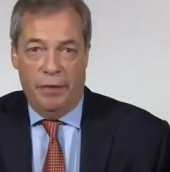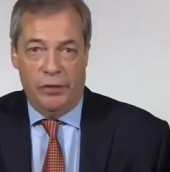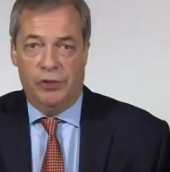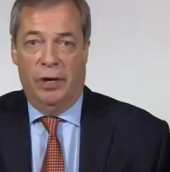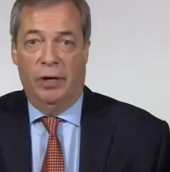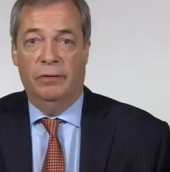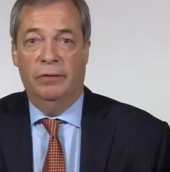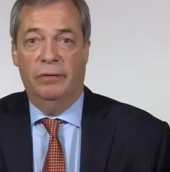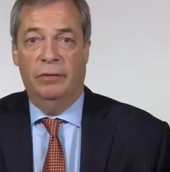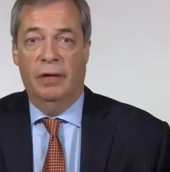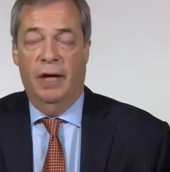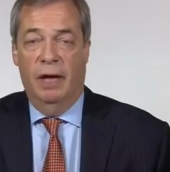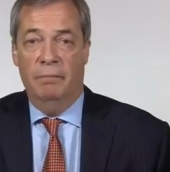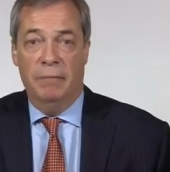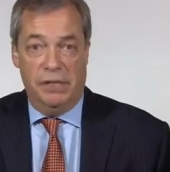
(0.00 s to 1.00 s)
the truth.
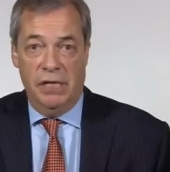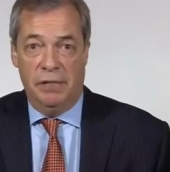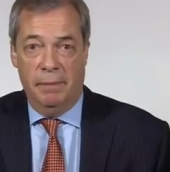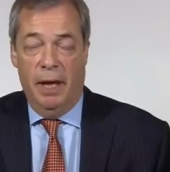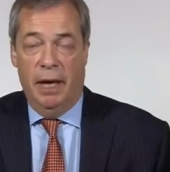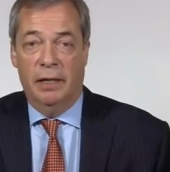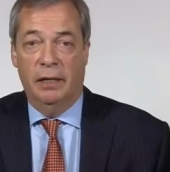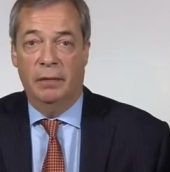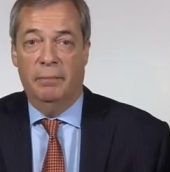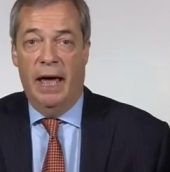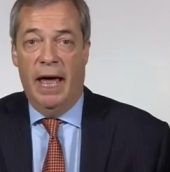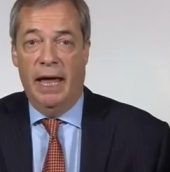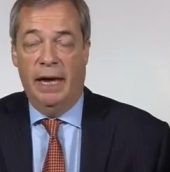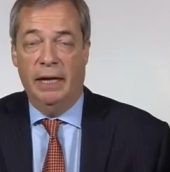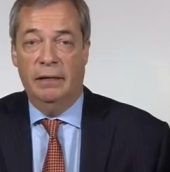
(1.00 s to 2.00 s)
Mrs. Merkel
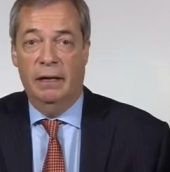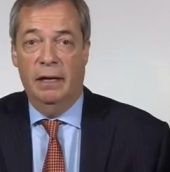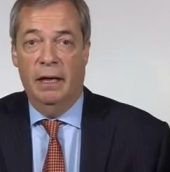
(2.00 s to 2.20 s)
made...